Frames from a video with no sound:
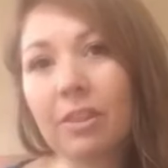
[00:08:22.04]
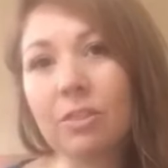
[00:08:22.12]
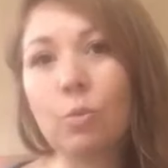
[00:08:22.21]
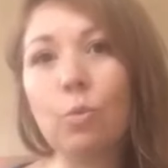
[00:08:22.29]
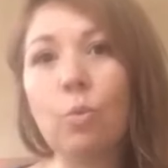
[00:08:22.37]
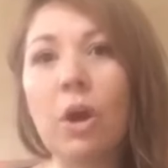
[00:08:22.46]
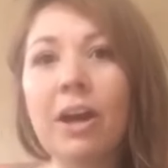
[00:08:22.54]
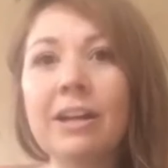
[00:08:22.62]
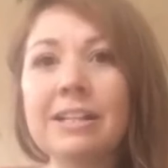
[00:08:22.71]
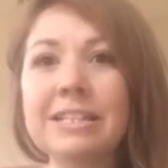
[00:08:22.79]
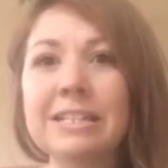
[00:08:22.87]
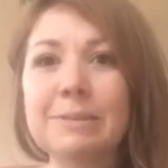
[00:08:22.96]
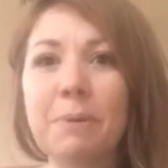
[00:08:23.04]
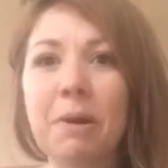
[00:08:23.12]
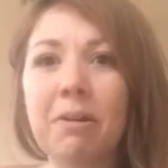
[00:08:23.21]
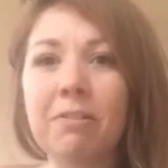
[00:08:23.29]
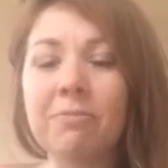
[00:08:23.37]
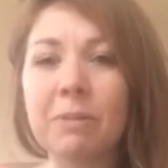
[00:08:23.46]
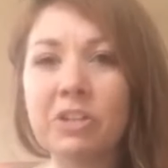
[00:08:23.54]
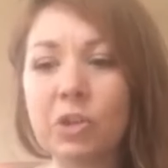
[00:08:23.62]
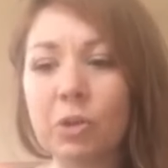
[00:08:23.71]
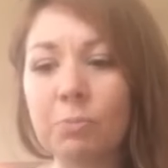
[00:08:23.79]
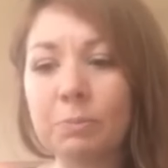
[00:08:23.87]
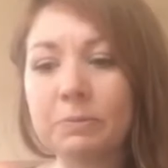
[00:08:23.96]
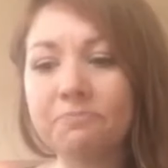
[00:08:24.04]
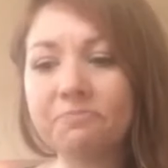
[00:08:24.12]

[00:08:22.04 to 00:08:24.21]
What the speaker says: The worst part of my job,